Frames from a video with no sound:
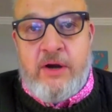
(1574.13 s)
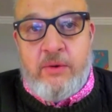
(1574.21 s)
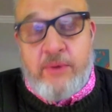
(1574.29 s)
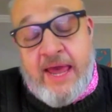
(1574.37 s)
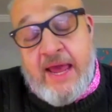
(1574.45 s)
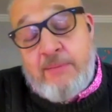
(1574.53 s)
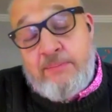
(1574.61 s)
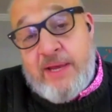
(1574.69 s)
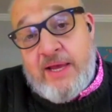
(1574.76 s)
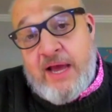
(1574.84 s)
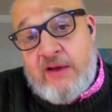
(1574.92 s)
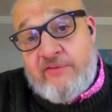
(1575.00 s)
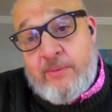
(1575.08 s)
can be
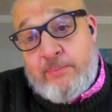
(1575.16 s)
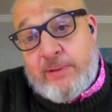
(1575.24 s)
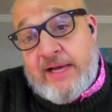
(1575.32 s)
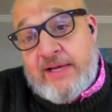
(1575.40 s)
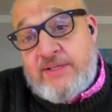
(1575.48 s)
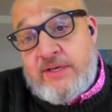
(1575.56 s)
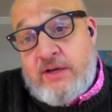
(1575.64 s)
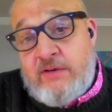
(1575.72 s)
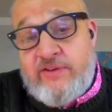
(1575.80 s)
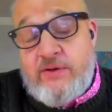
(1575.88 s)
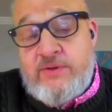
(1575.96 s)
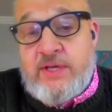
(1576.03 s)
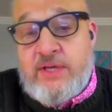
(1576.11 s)
kind of complex and
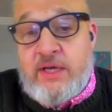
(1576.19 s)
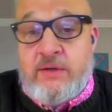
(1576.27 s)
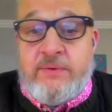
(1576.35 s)
confusing.